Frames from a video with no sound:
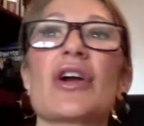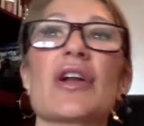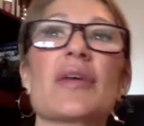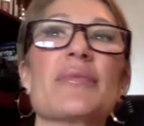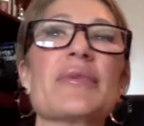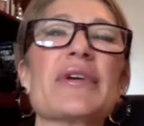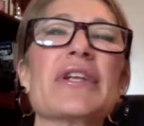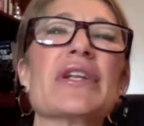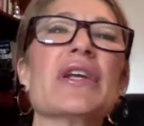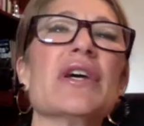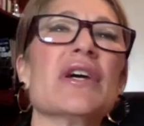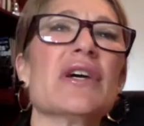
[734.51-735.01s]
I
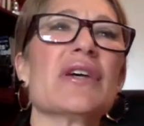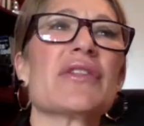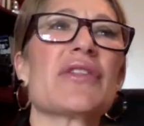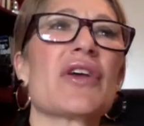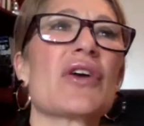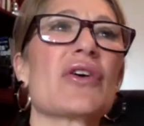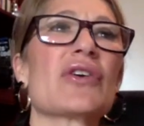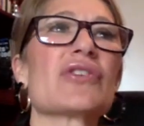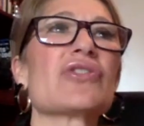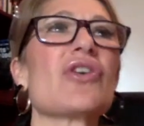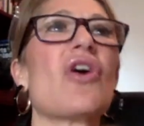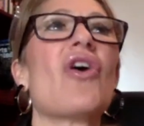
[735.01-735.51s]
mean,
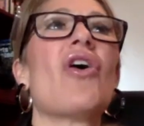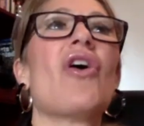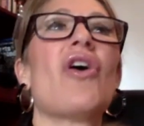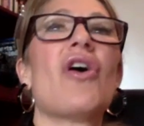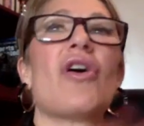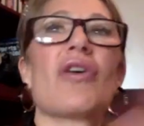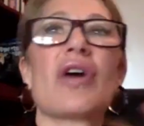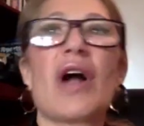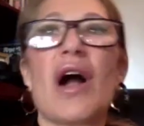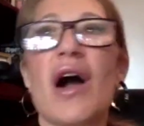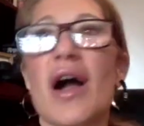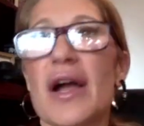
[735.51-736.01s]
there's
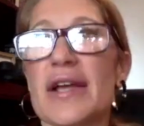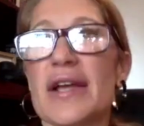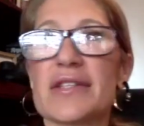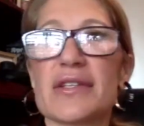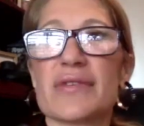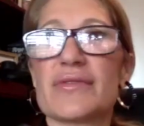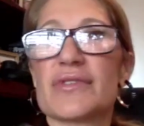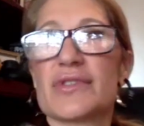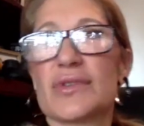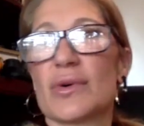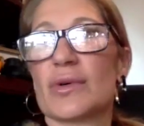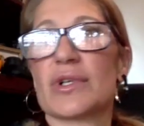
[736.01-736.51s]
all kinds
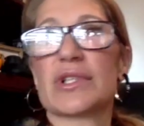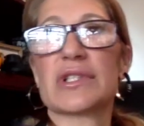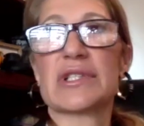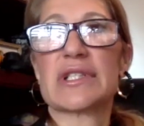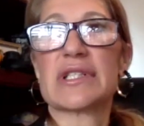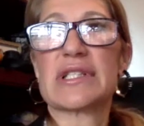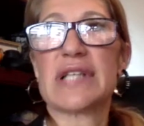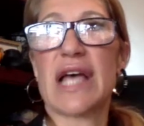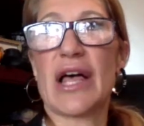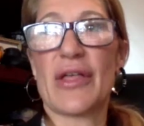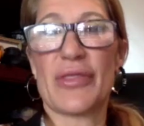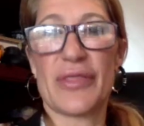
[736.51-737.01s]
of
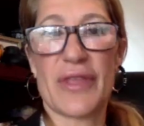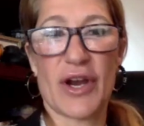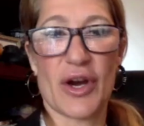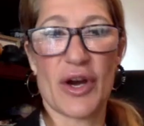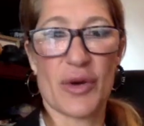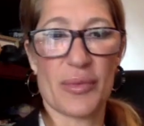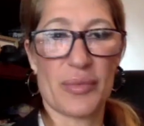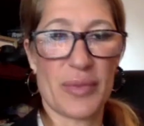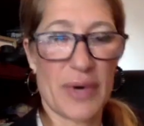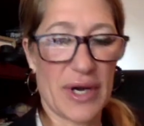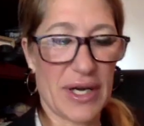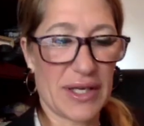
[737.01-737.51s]
sources out there,
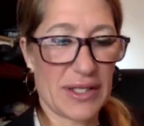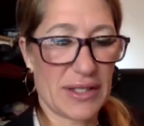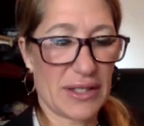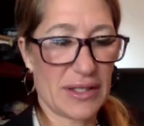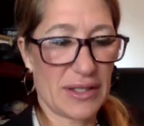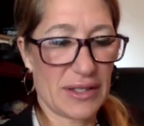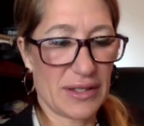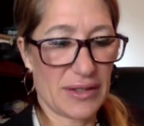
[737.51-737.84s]
but